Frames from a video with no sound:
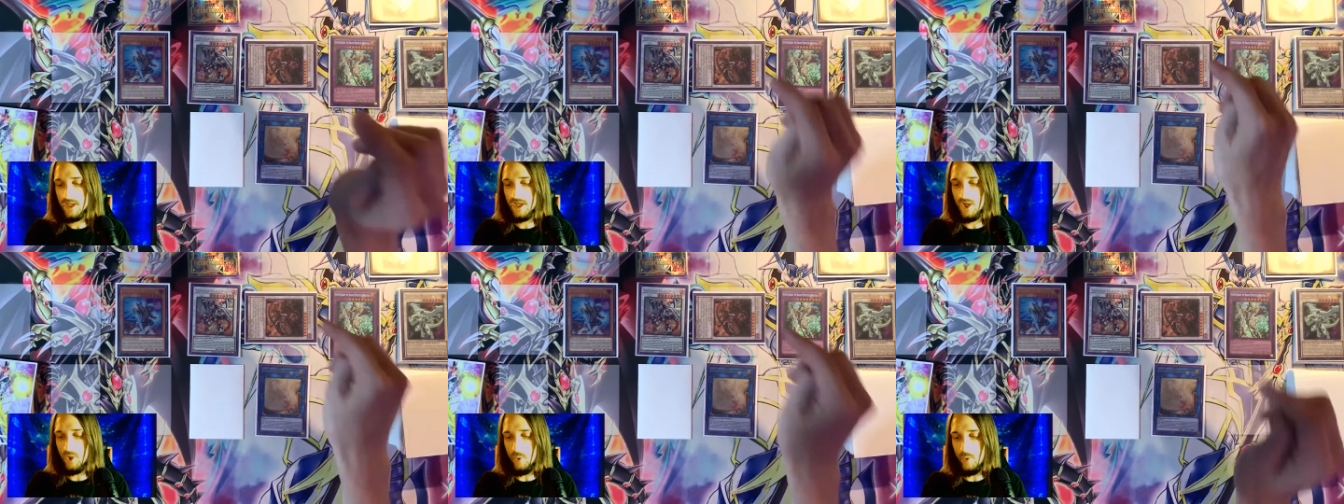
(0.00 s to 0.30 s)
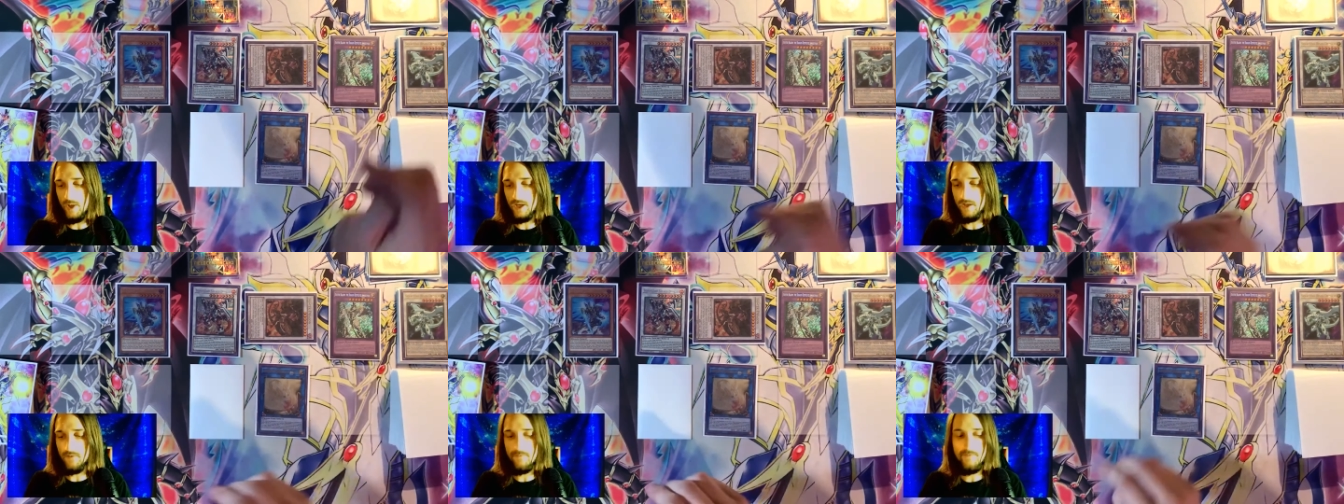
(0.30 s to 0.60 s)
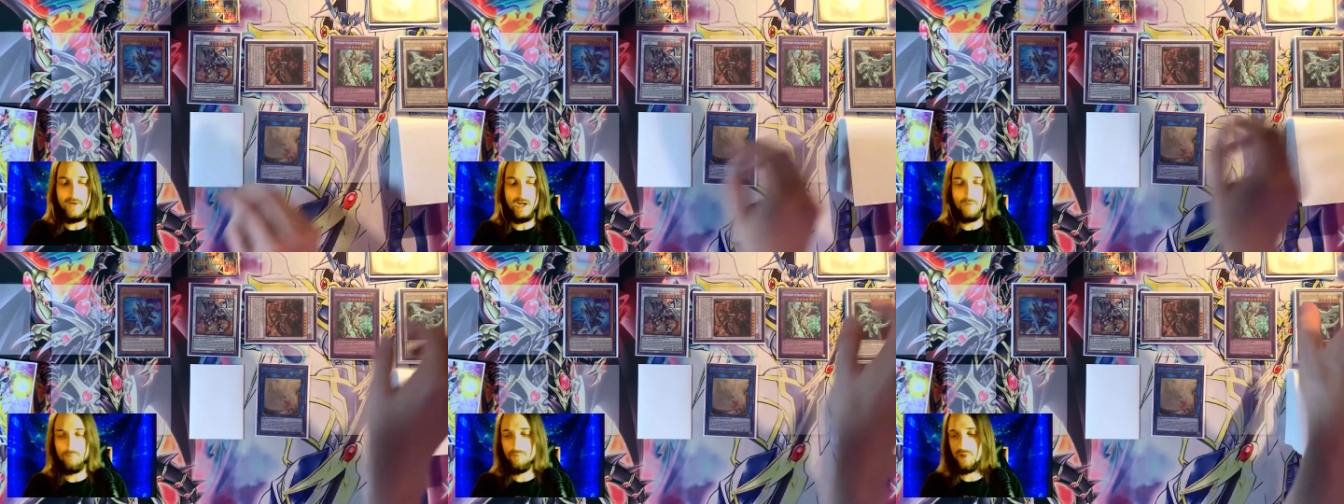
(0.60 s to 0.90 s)
quick
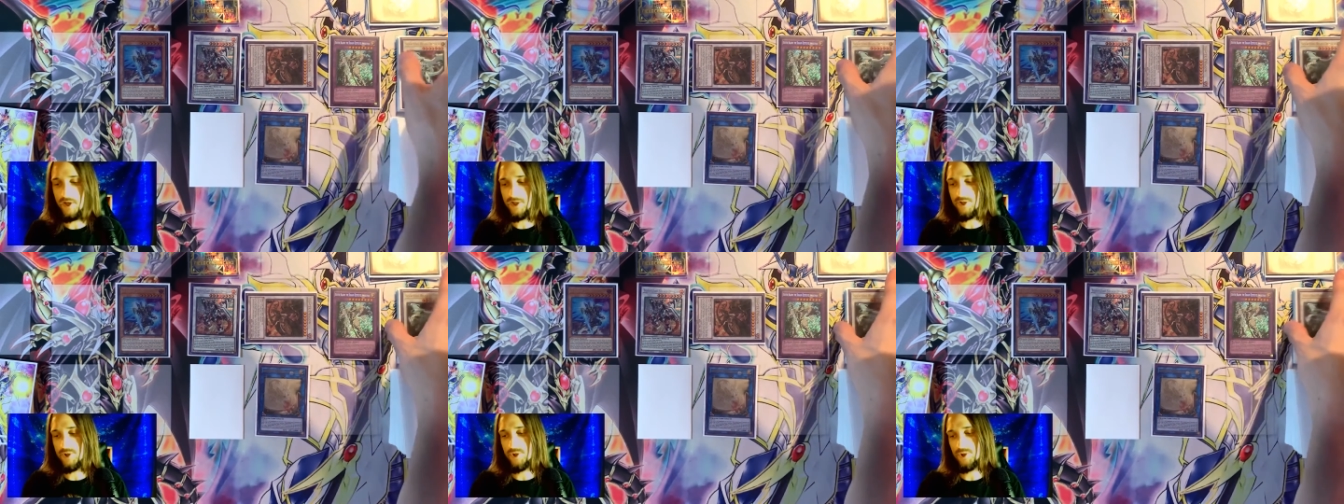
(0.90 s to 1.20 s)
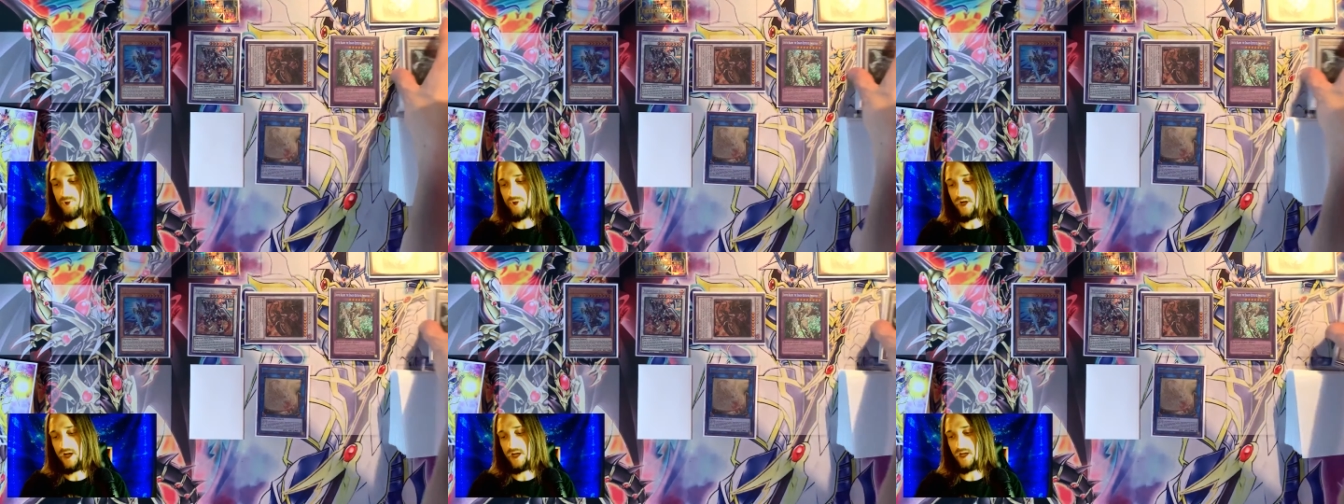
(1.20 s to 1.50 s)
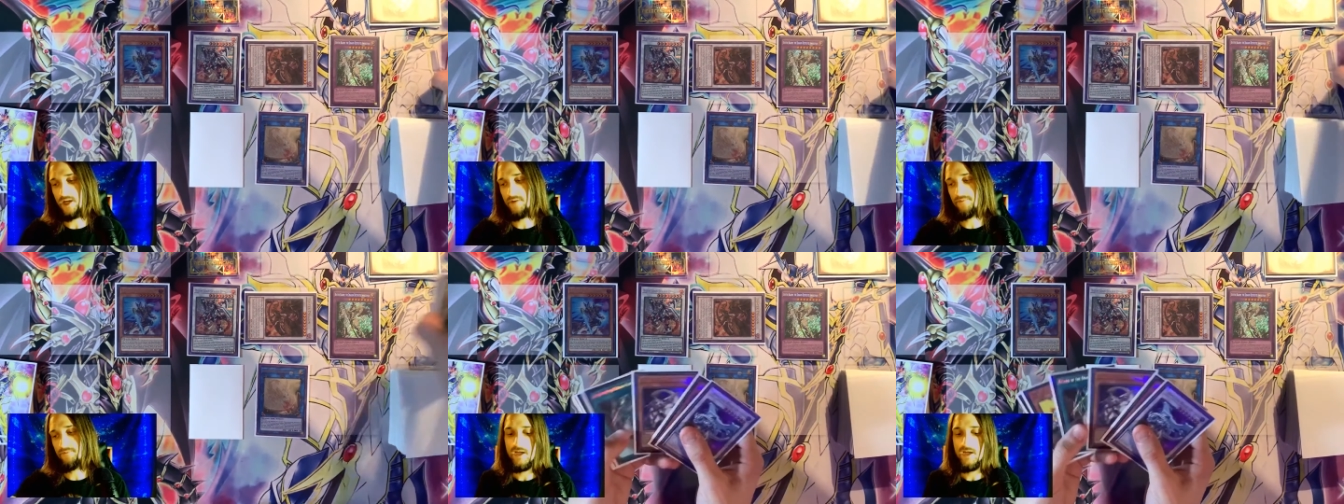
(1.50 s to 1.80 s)
effect Buster
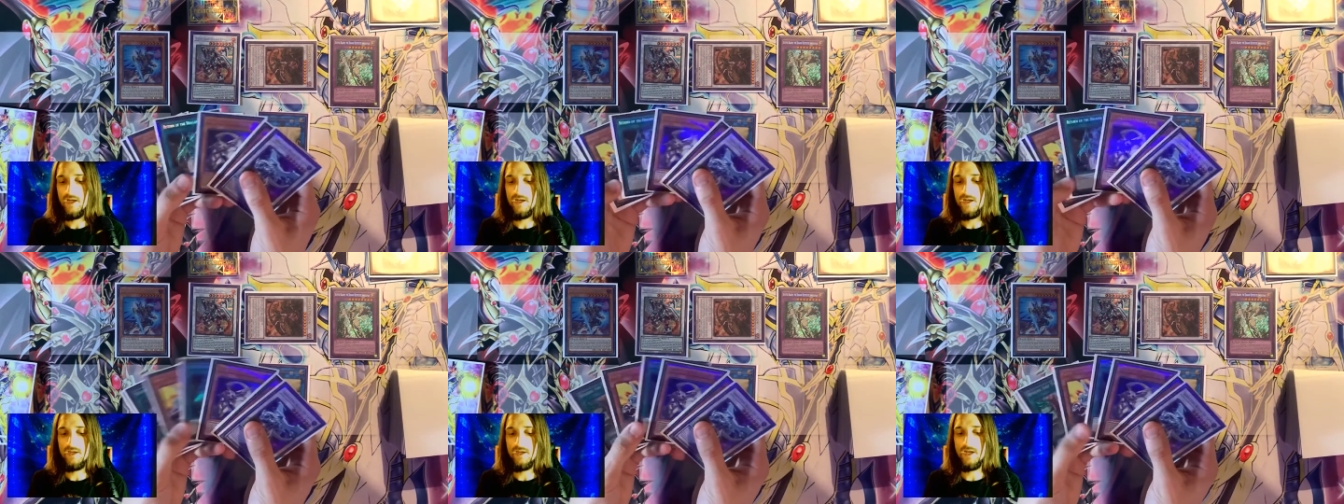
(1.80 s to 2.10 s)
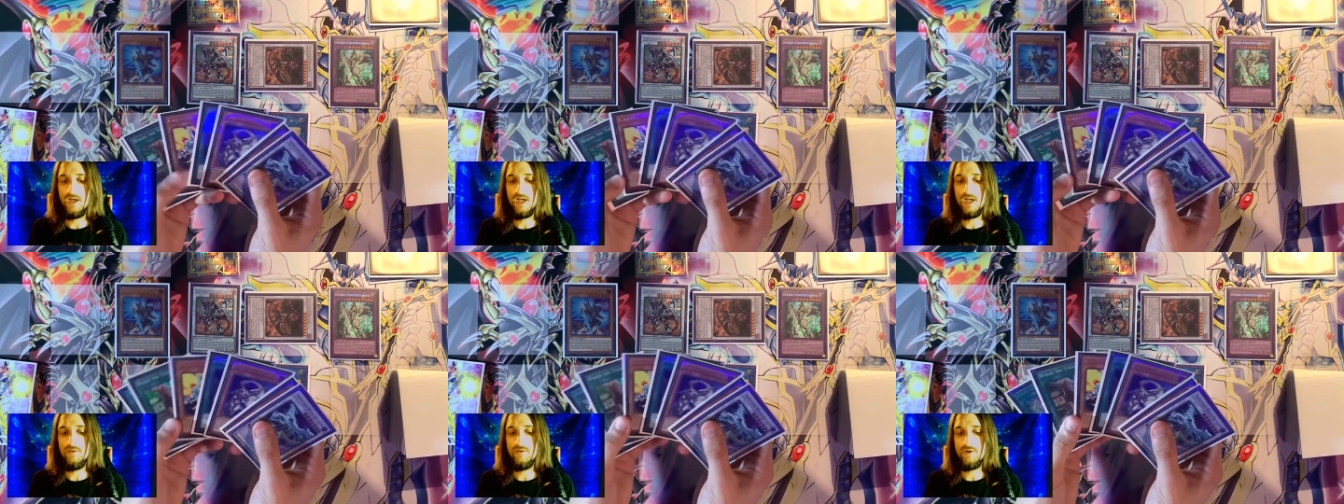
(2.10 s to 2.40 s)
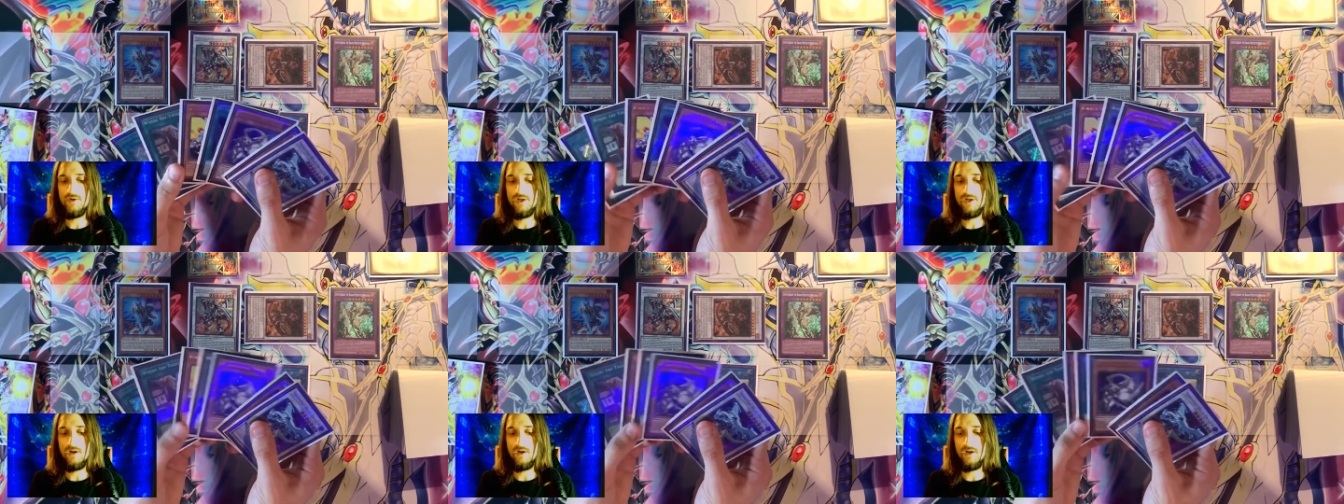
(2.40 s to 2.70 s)
Dragon can
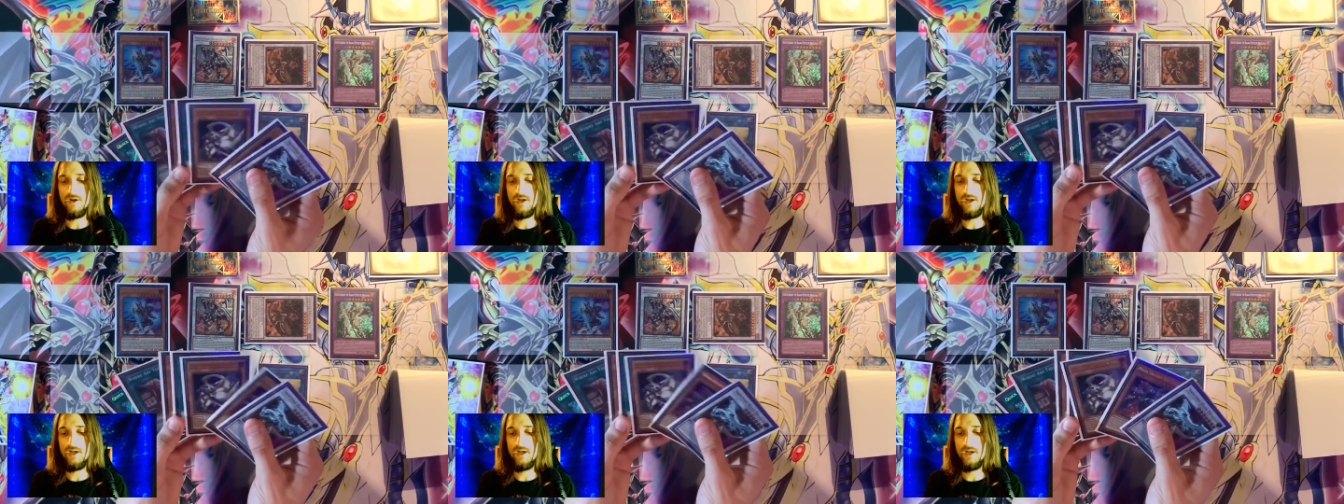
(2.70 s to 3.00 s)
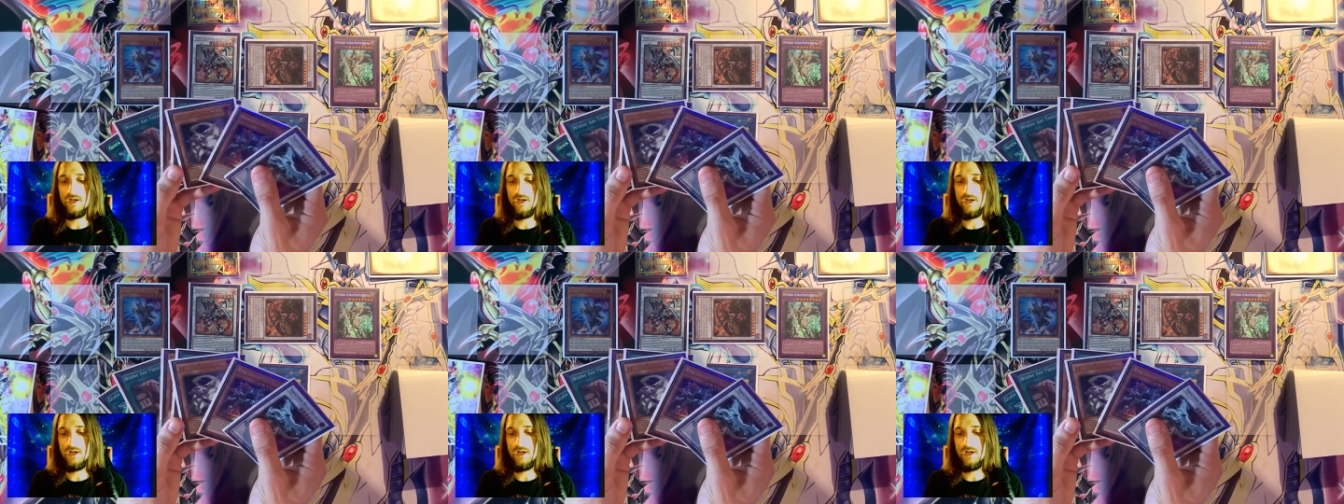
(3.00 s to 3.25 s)
either target,